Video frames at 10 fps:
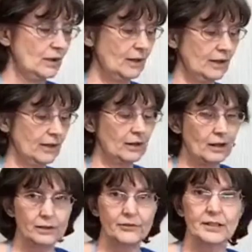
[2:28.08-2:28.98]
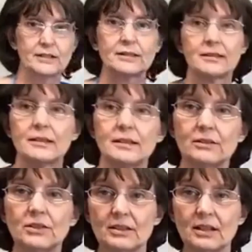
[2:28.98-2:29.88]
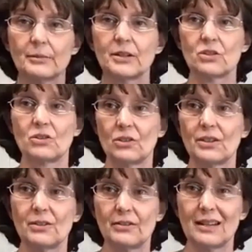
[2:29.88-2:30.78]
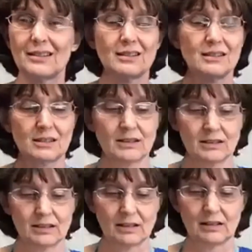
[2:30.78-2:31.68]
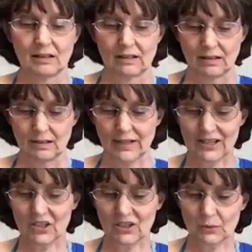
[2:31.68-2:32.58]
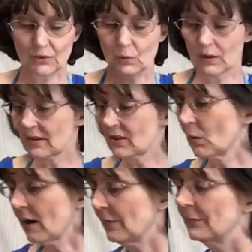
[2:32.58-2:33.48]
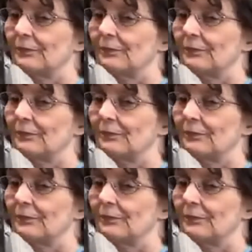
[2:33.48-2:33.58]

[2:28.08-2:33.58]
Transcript: And I don't know if you can see just how much dirtier that is. And that's just with one swipe.